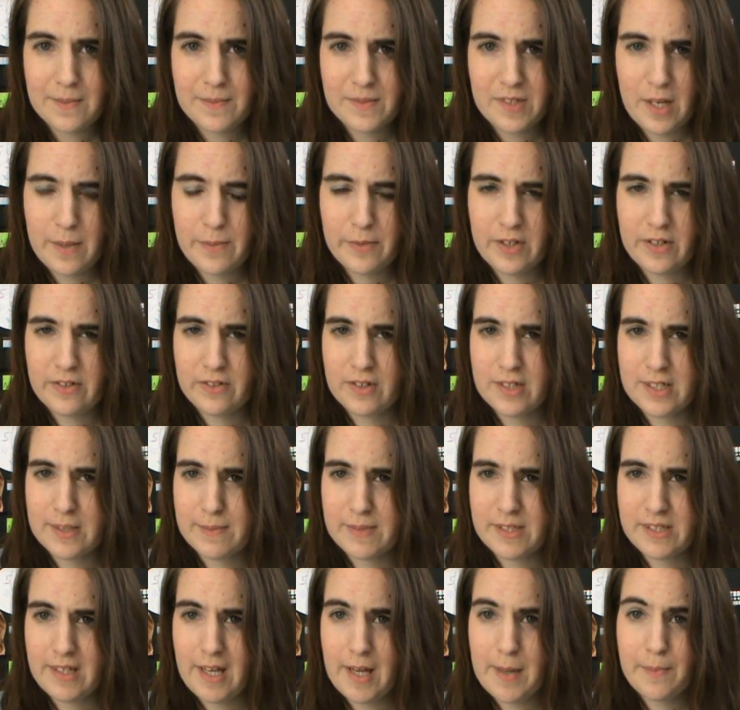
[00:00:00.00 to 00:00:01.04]
sometime around
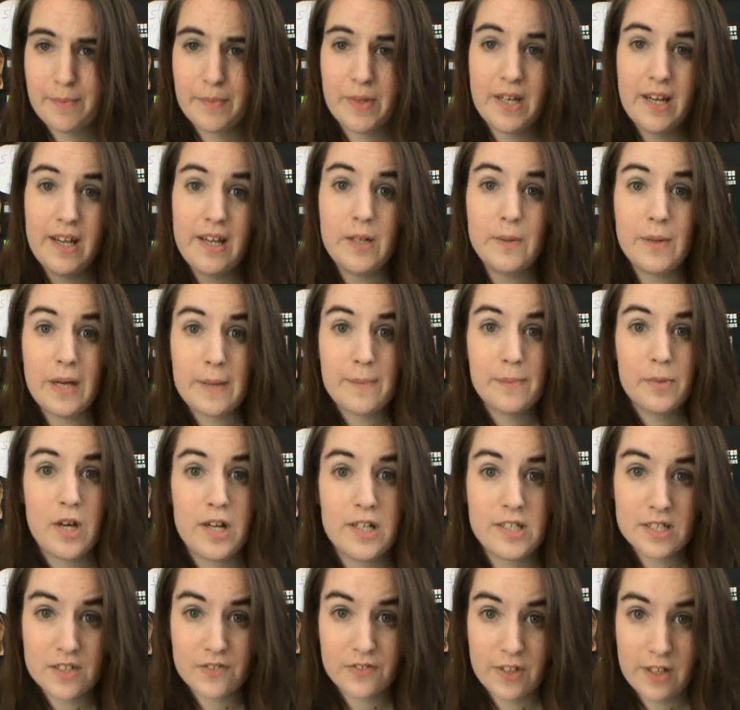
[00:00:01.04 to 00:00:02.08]
Christmas time. But anyway,
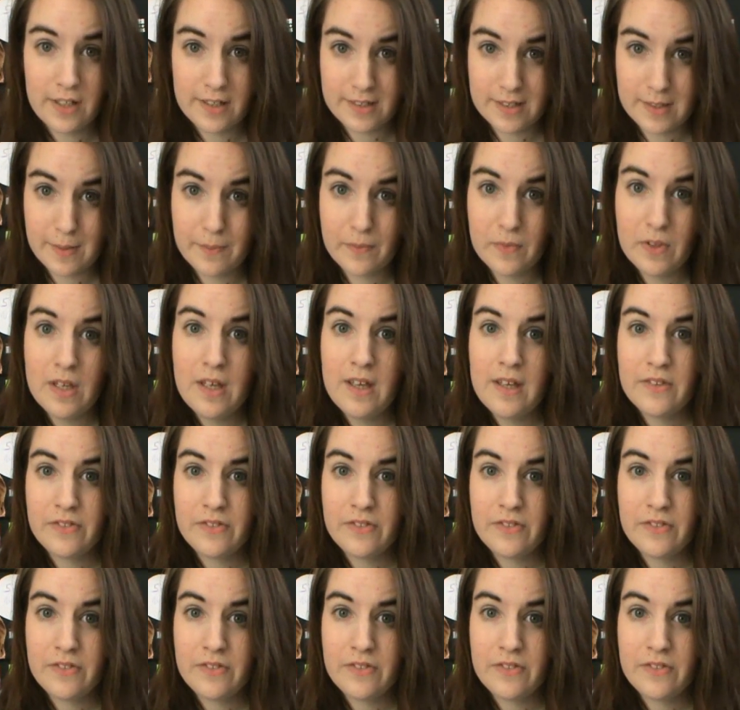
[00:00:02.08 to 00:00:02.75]
Project for Awesome.